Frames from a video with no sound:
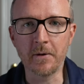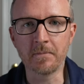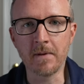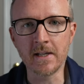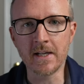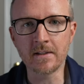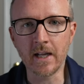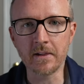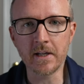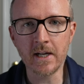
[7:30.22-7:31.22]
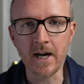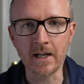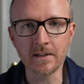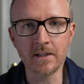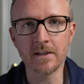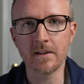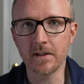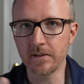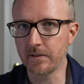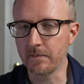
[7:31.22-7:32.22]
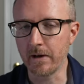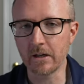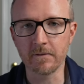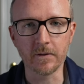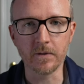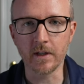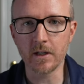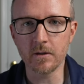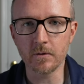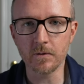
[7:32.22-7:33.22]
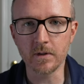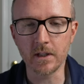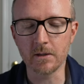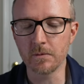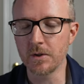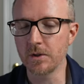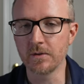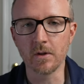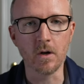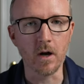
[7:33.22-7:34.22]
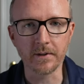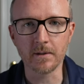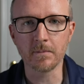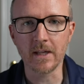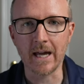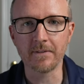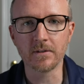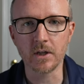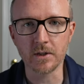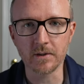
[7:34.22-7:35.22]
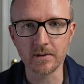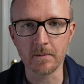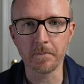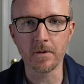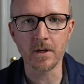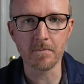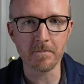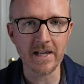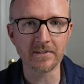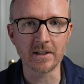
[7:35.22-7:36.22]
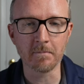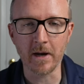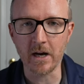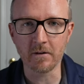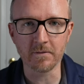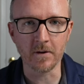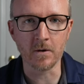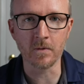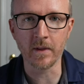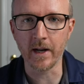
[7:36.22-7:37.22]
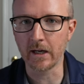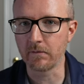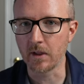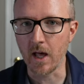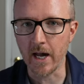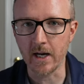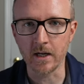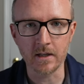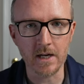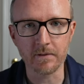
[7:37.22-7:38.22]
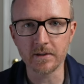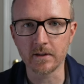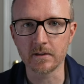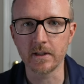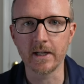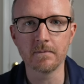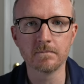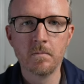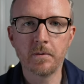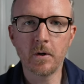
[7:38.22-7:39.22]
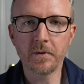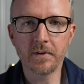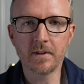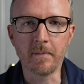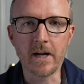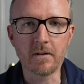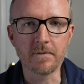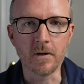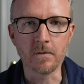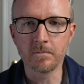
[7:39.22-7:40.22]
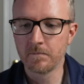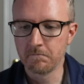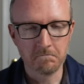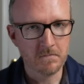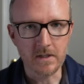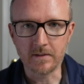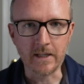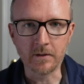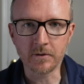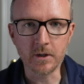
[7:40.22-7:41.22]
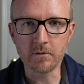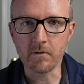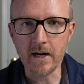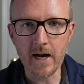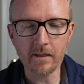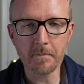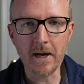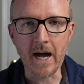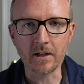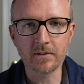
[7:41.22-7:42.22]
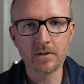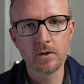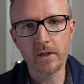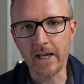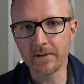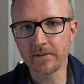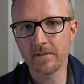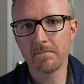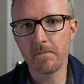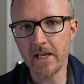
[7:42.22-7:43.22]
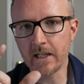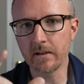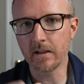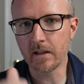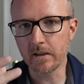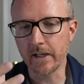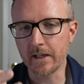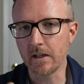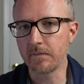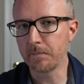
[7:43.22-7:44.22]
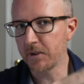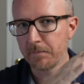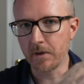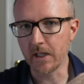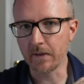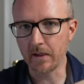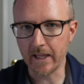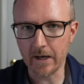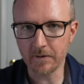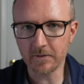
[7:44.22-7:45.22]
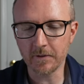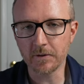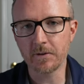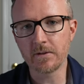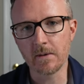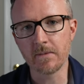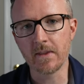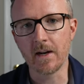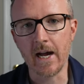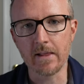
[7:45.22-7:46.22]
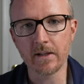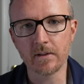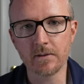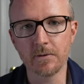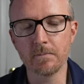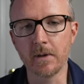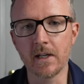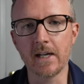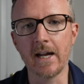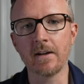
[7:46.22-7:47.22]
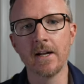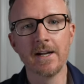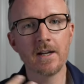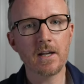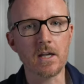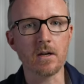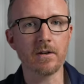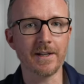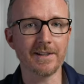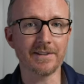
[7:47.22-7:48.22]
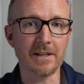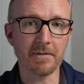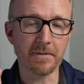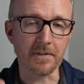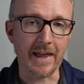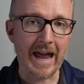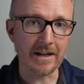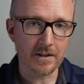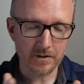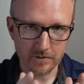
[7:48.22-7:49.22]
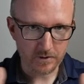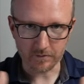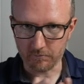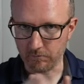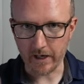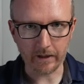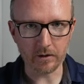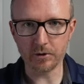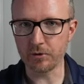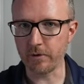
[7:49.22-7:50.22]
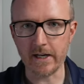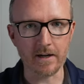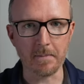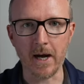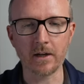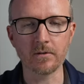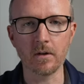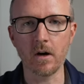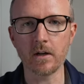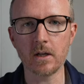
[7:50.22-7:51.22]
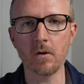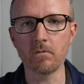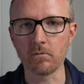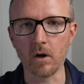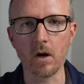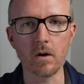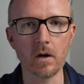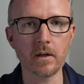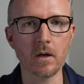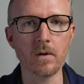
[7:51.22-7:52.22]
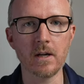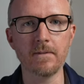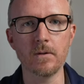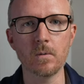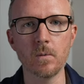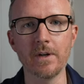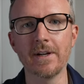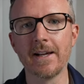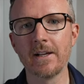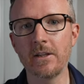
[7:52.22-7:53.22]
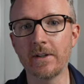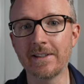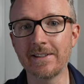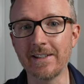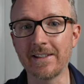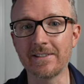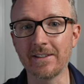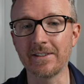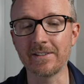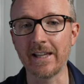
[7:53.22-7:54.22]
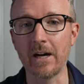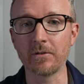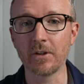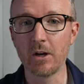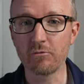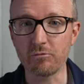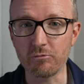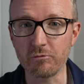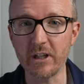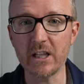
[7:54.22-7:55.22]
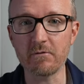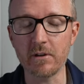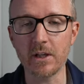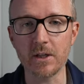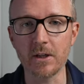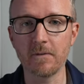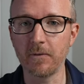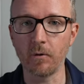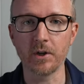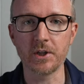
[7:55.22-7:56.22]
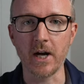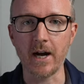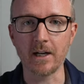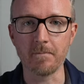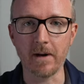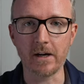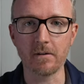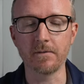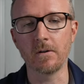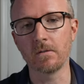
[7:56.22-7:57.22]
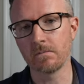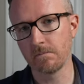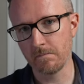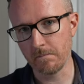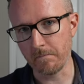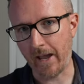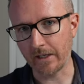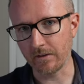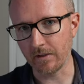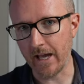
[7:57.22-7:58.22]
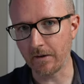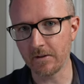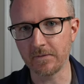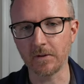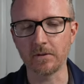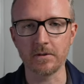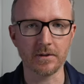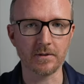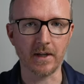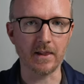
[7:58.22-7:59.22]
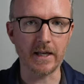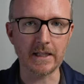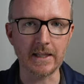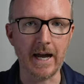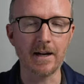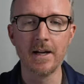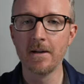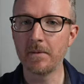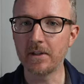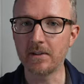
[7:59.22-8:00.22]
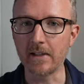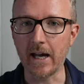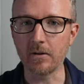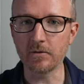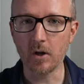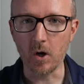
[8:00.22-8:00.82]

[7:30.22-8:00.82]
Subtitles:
I was making daily content, this is the microphone that I used, and it was just awesome to have such a simple, amazing microphone that I could rely on every single day. Pros of this microphone, it sounds good right out of the box. Yes, making a little click of just putting on the loudness filter is something that I like to do, but again, here is the flat, just regular straight out of box audio, raw audio, if you would. You could see it still sounds really, really good for a shotgun microphone. Back to the loudness filter, just because I like that, but it sounds